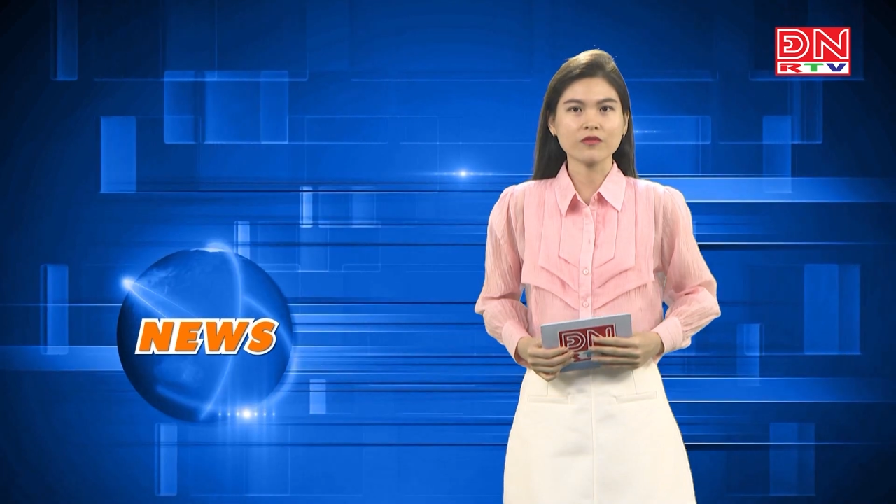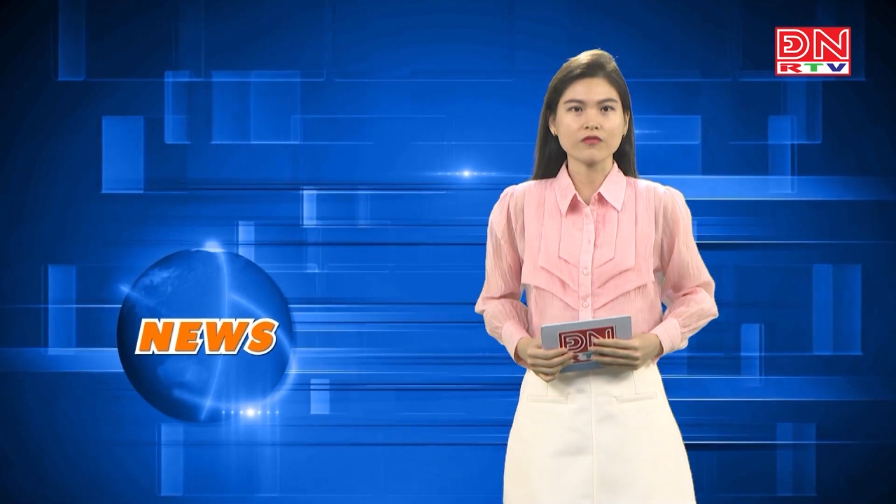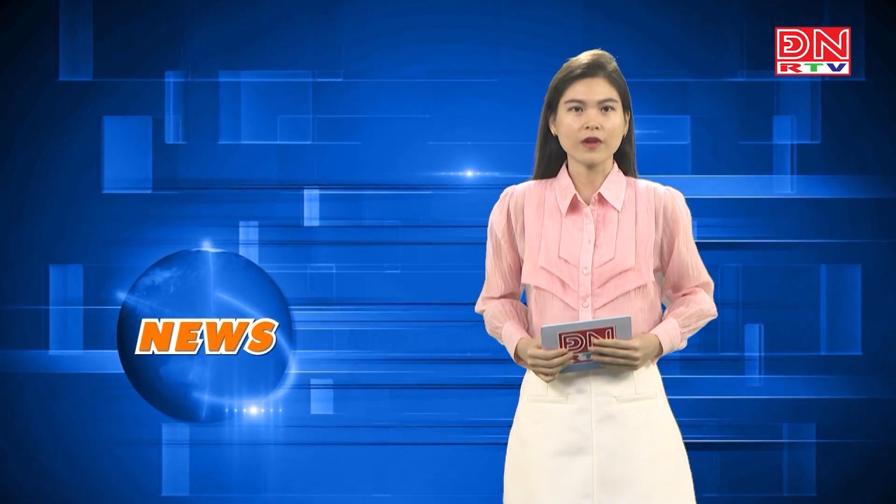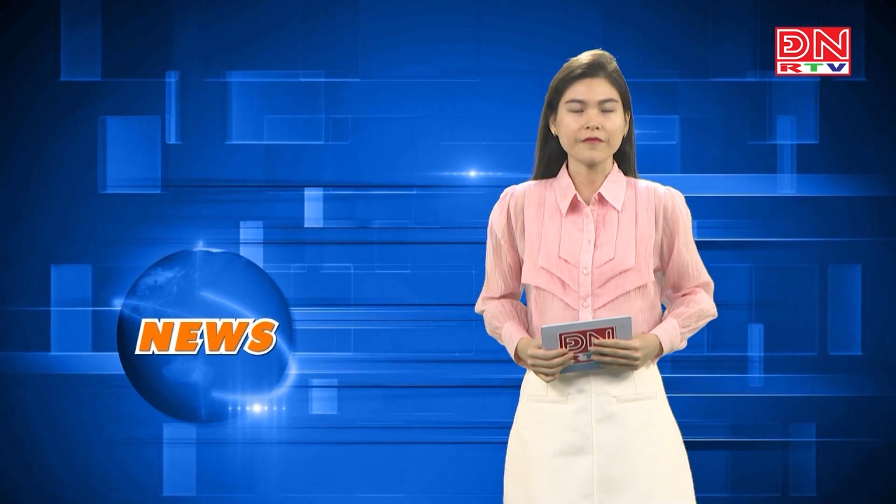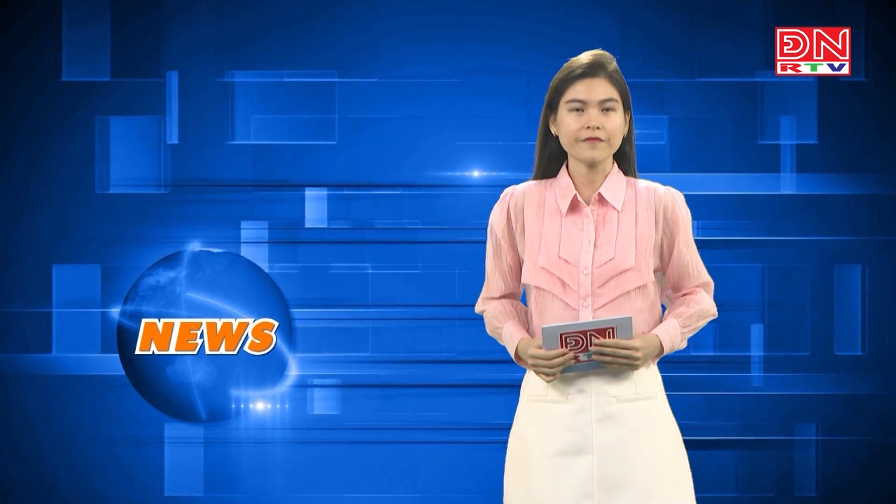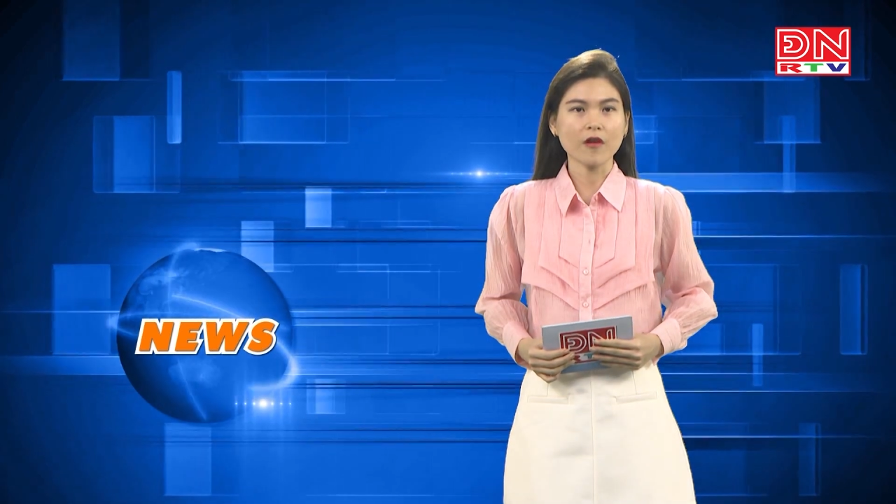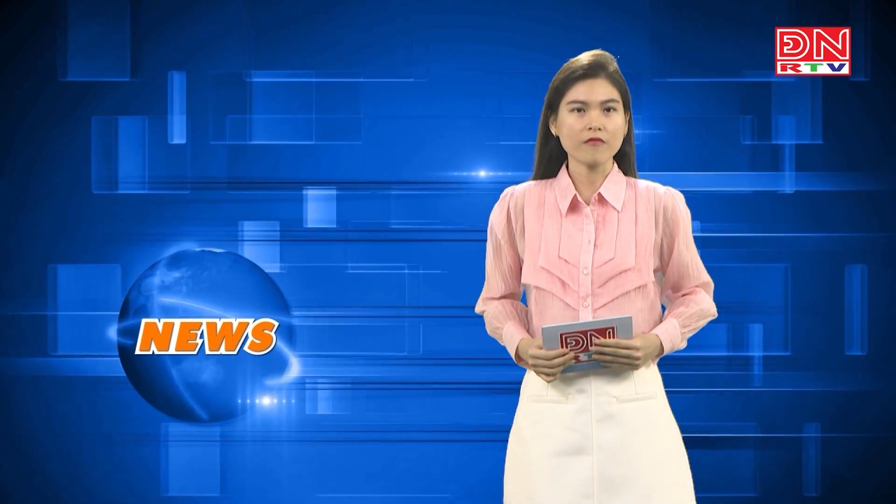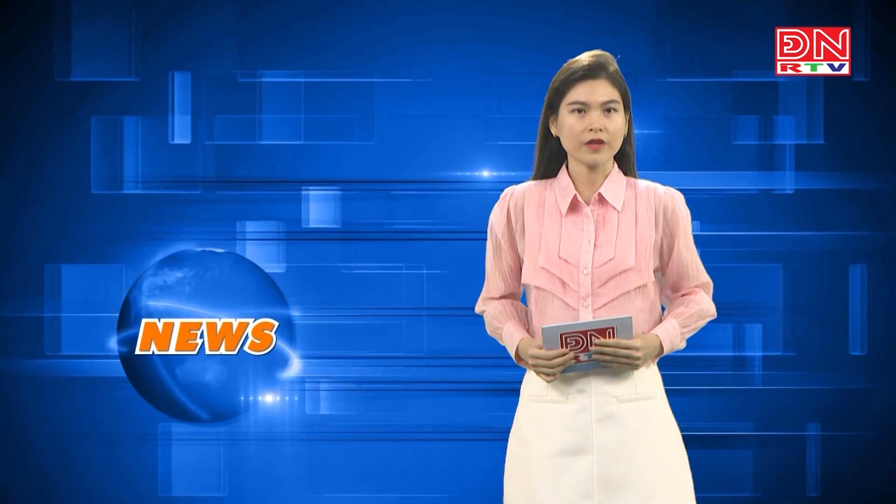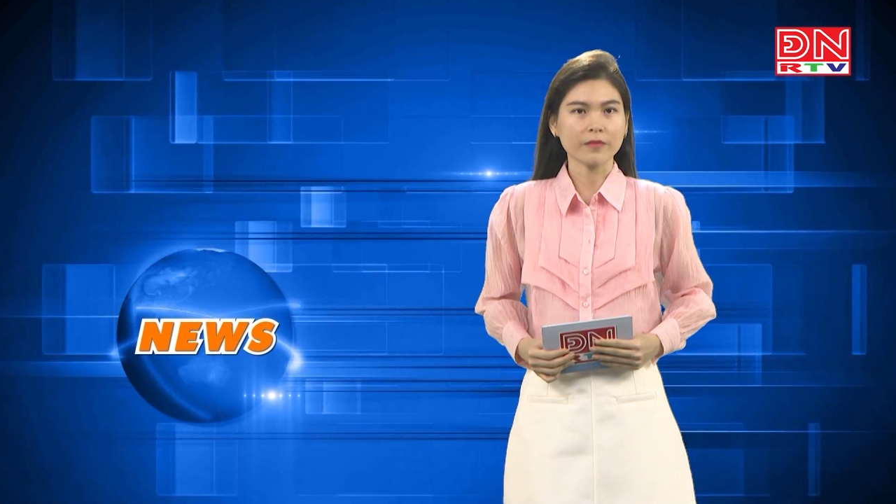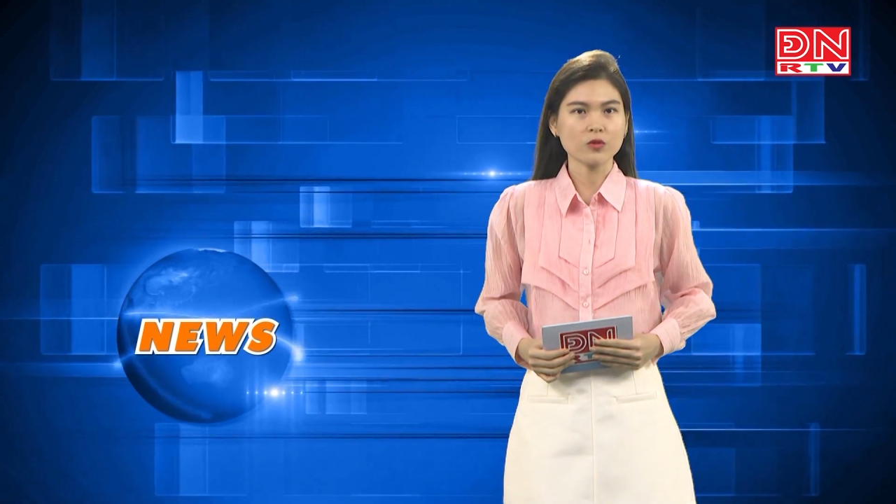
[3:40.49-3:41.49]
Trade
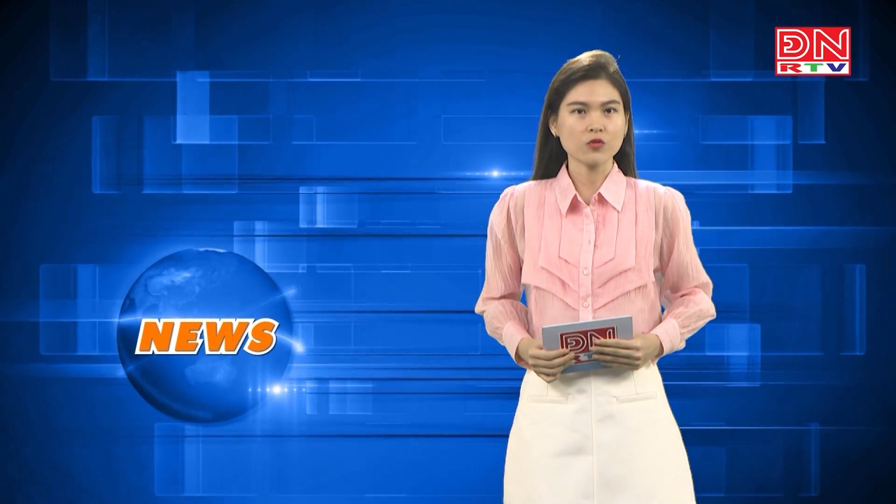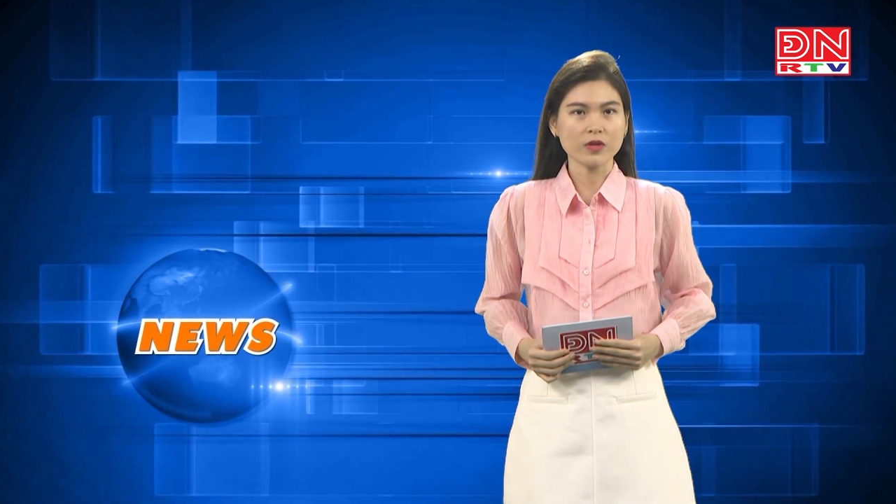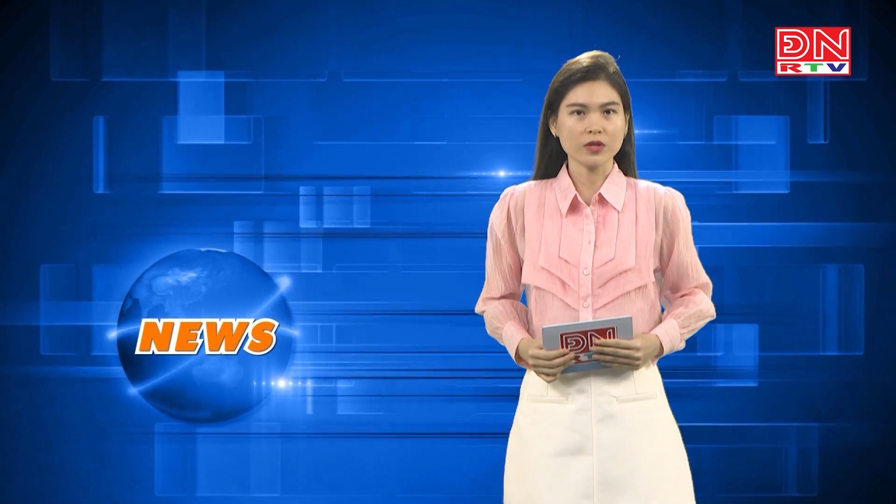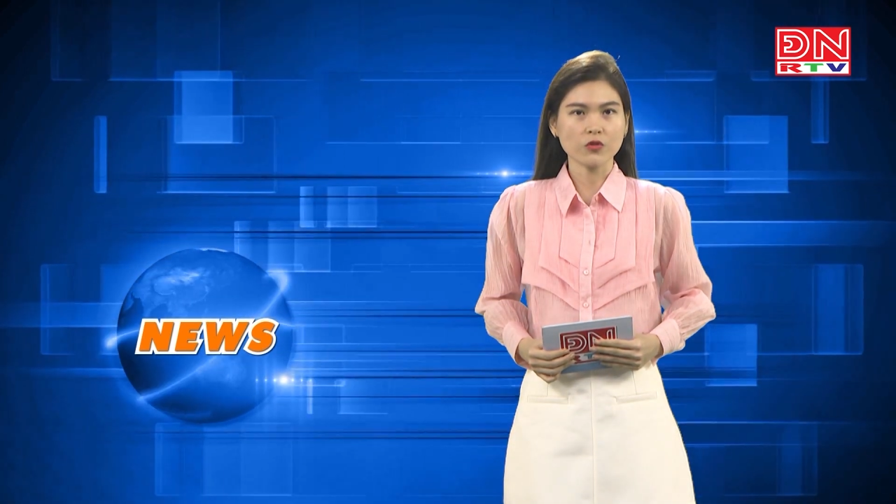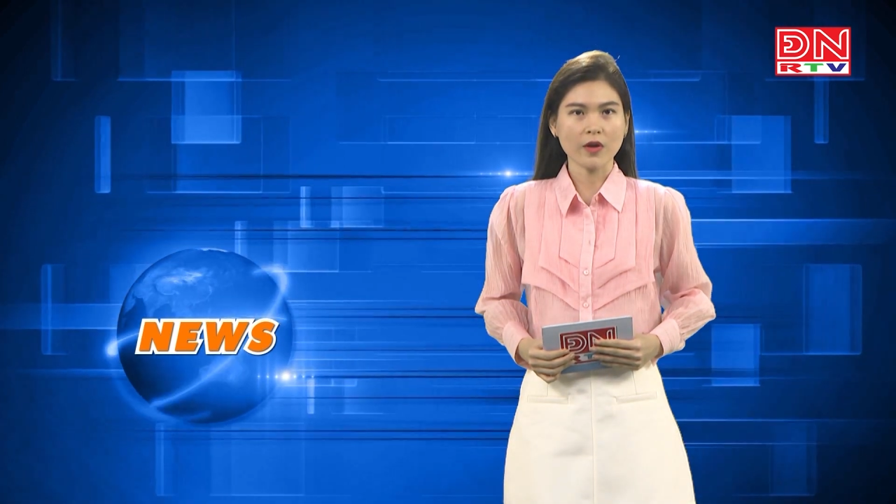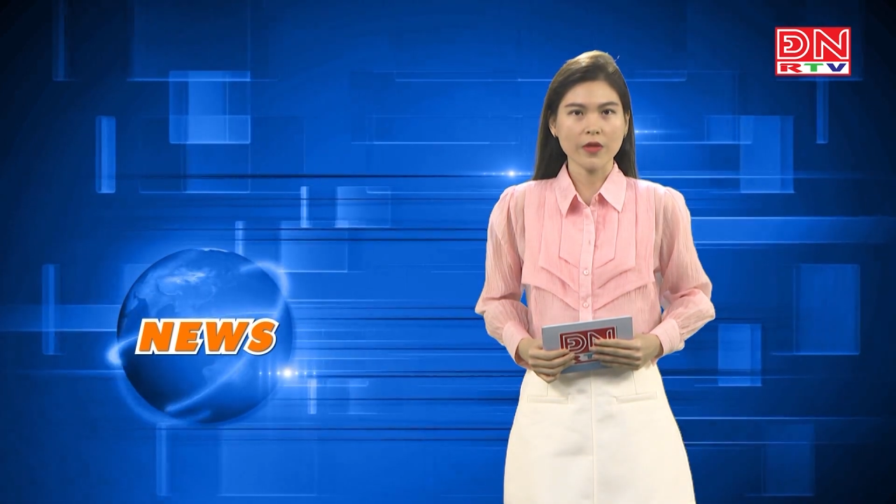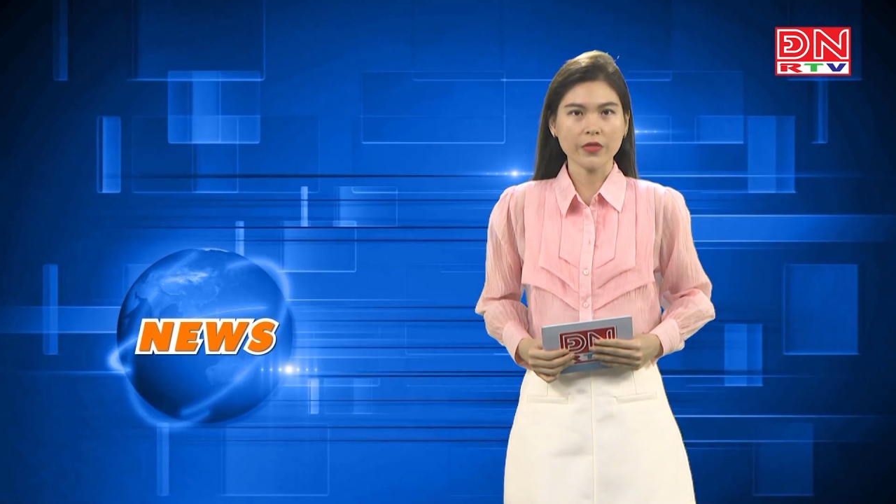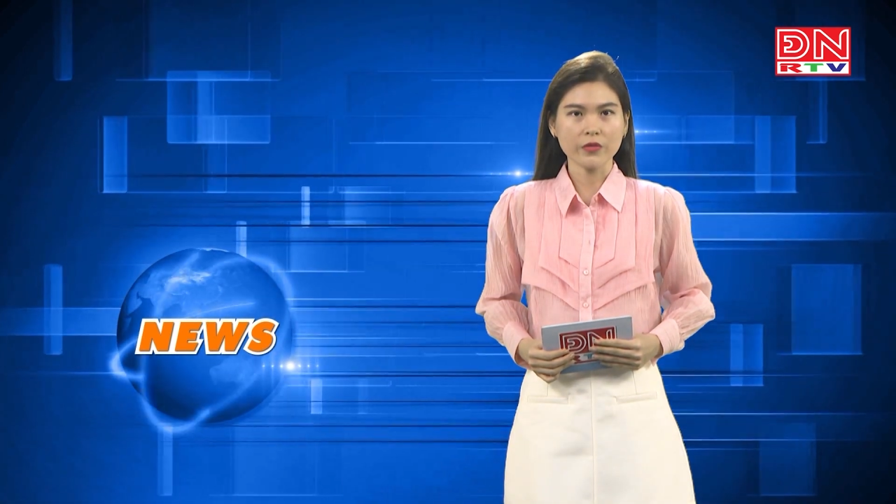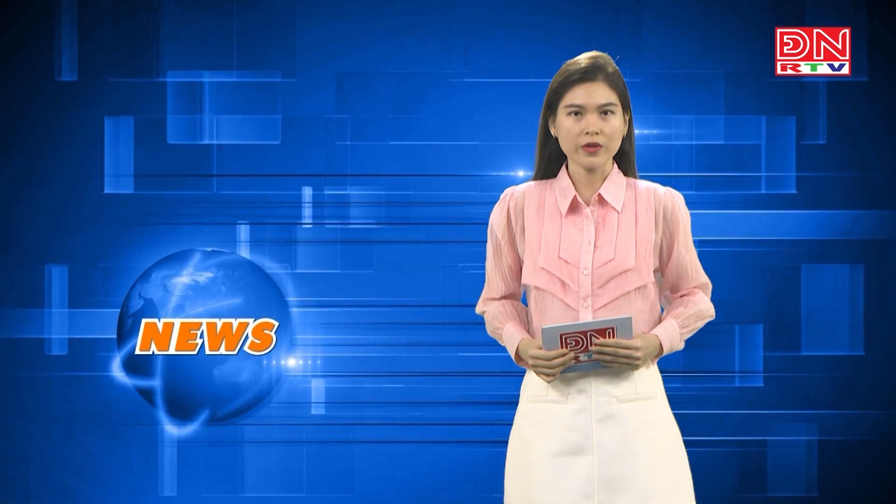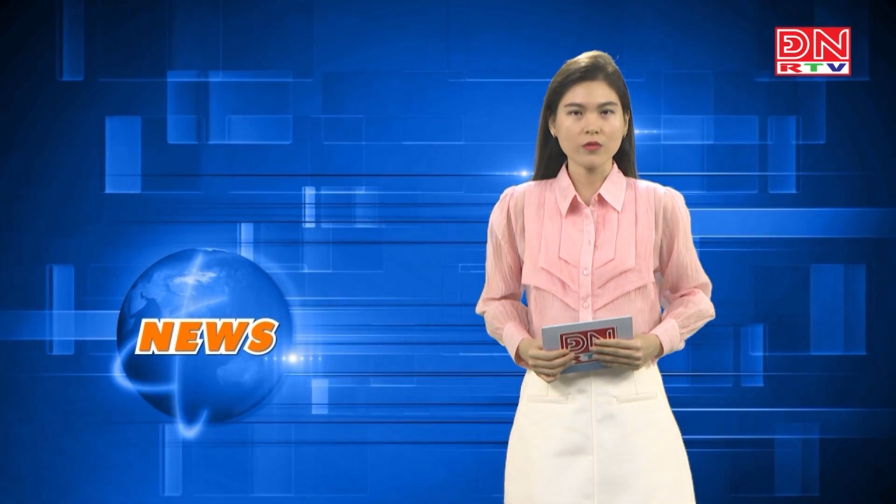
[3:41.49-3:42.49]
Forum 2023